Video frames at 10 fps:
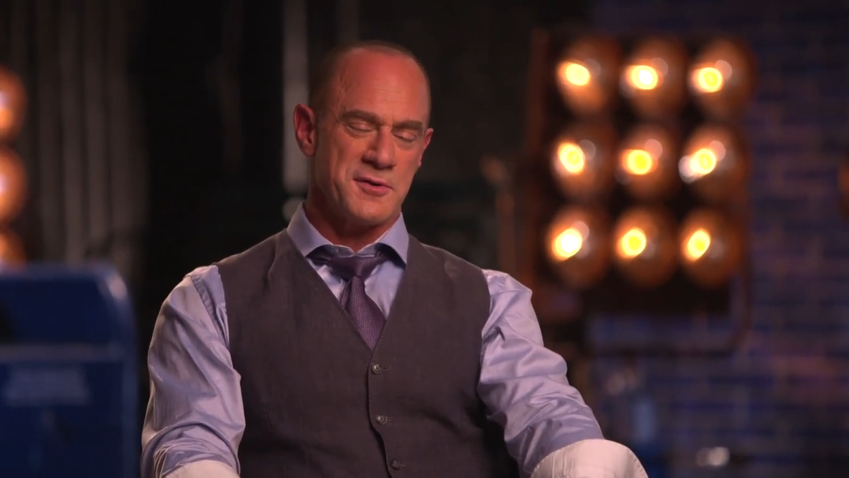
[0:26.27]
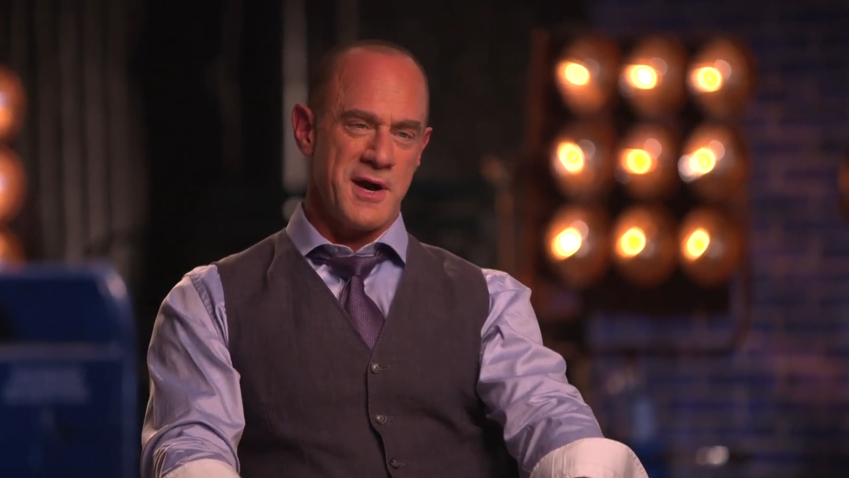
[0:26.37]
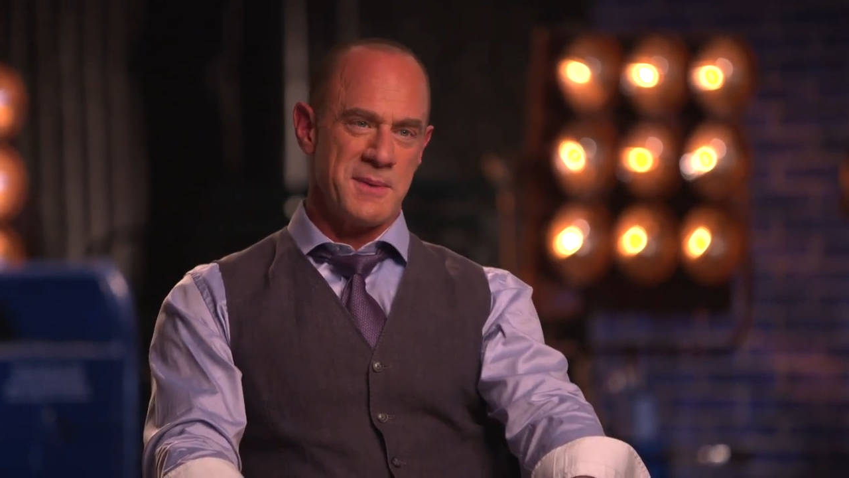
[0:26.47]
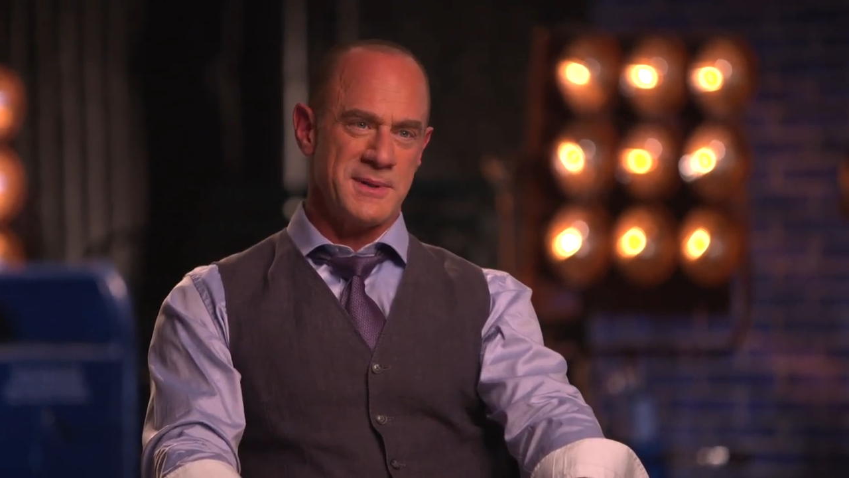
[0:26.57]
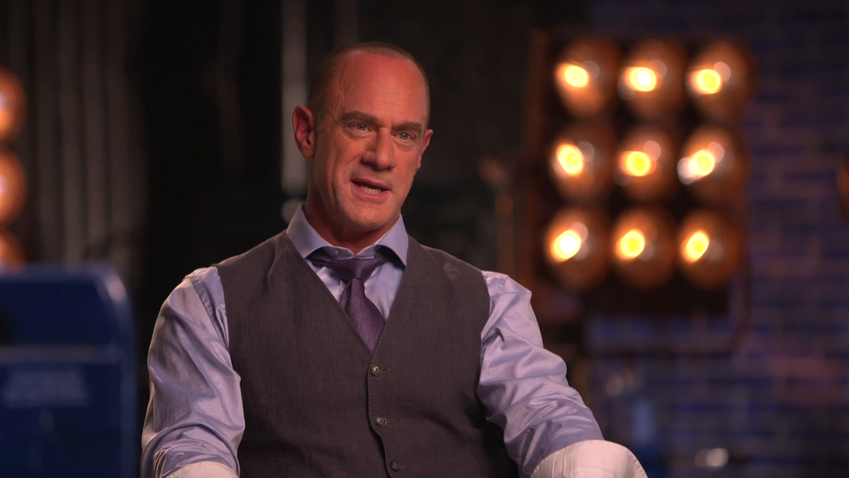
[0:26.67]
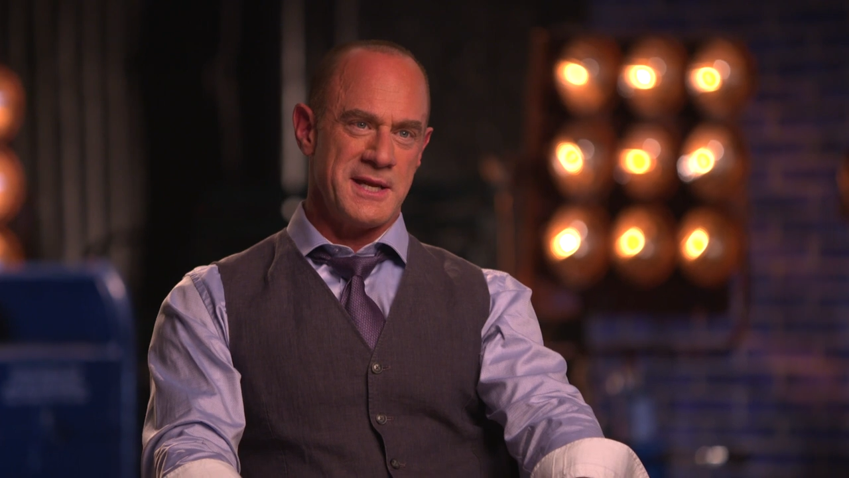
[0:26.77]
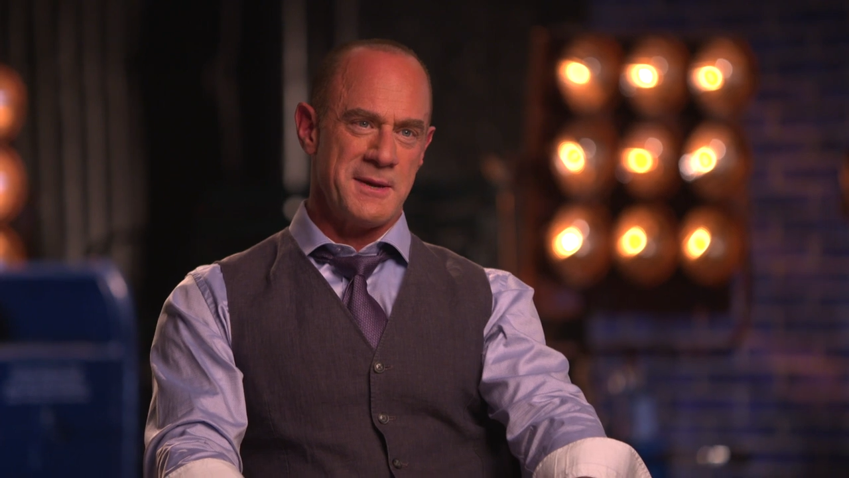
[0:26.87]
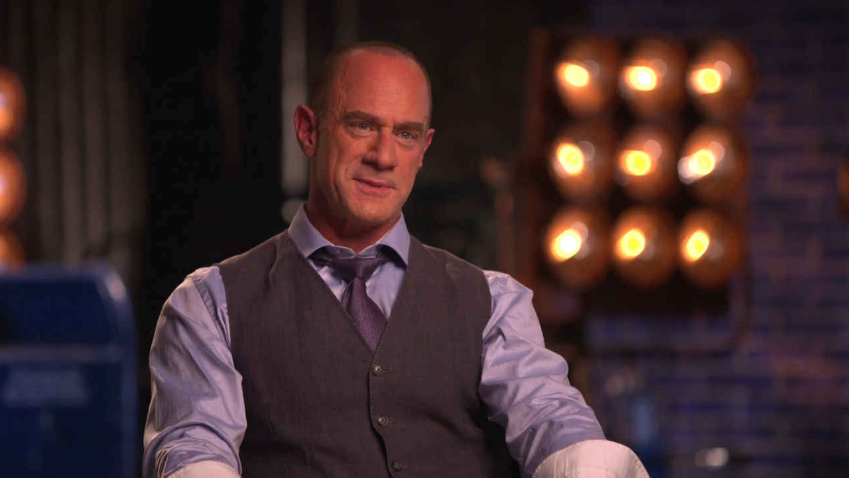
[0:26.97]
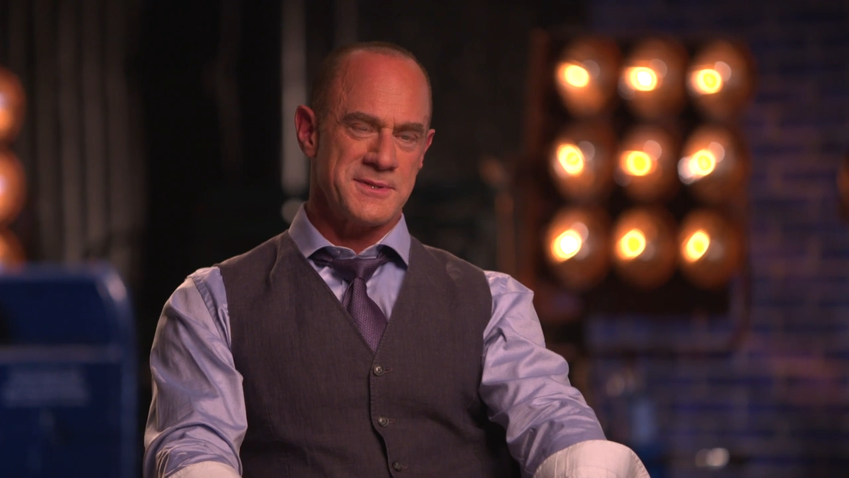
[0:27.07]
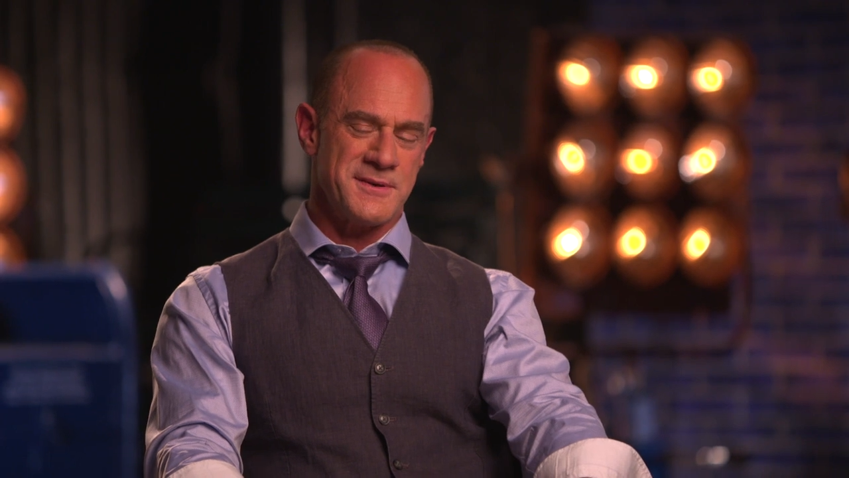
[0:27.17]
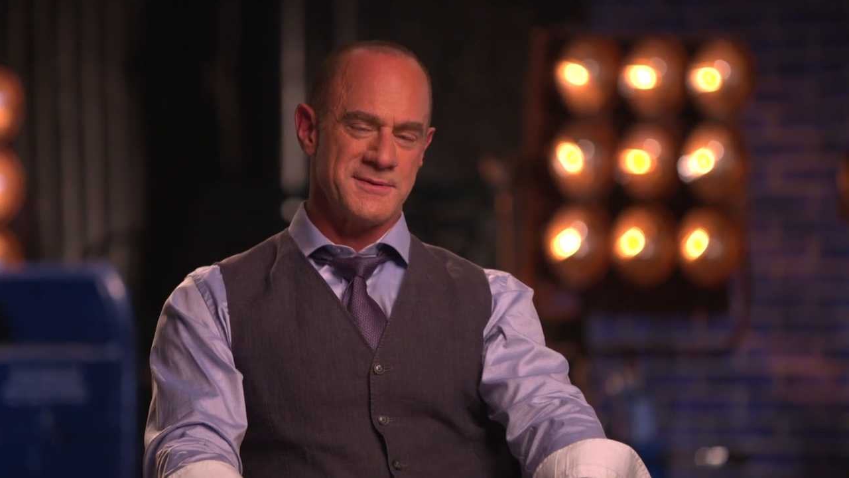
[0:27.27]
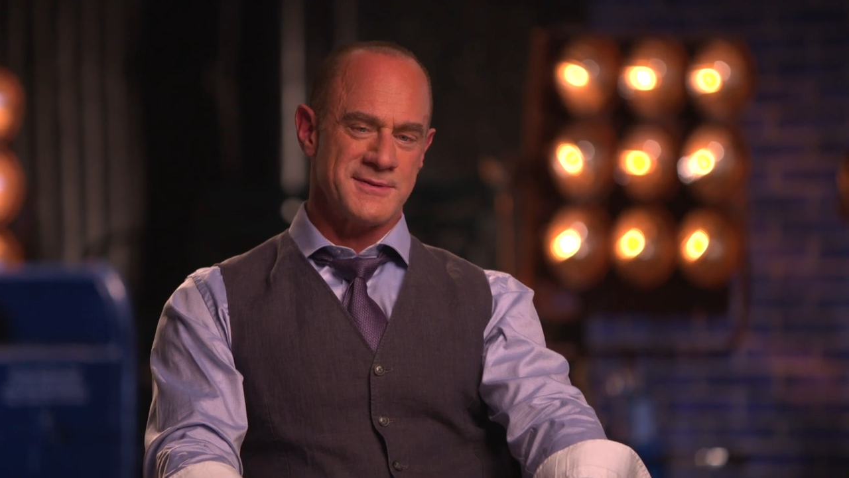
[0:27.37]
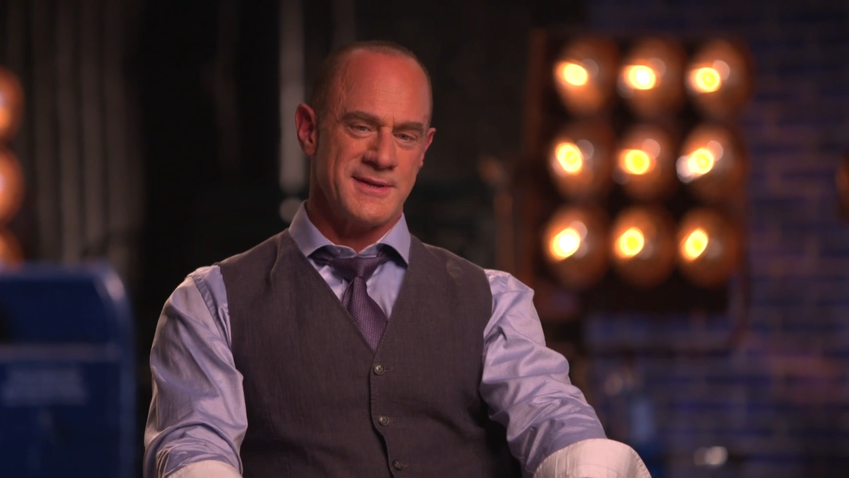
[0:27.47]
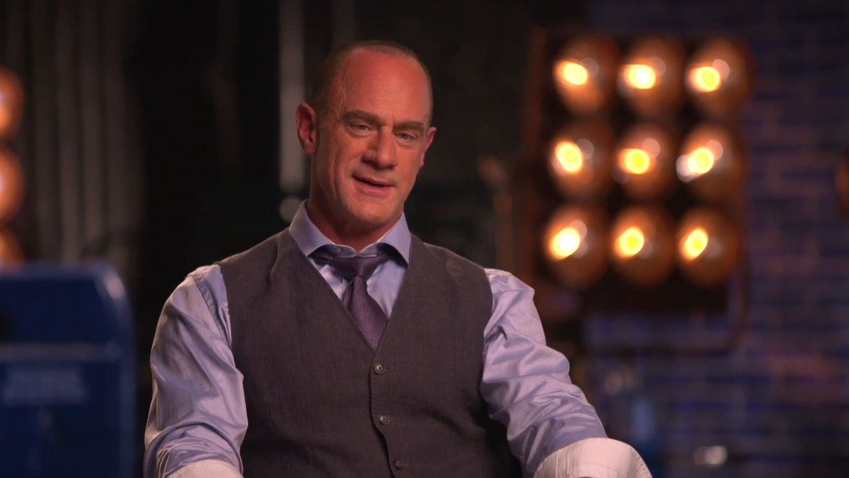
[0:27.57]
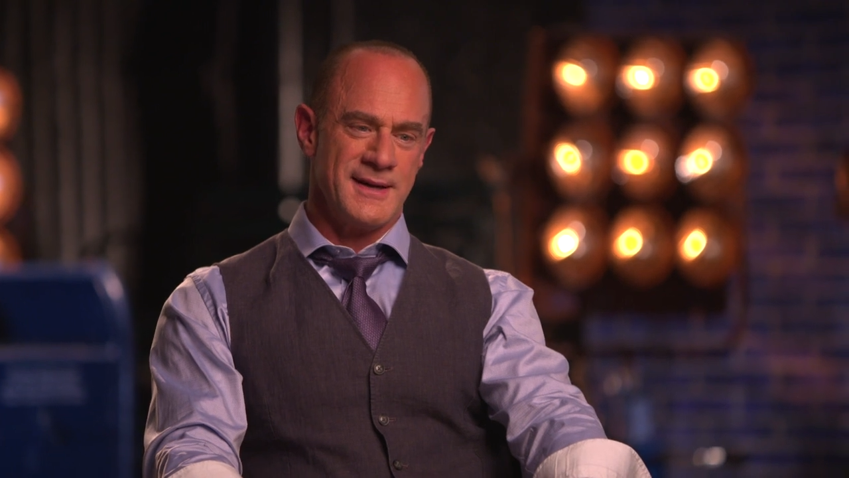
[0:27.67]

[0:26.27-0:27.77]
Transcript: crime in eight episodes.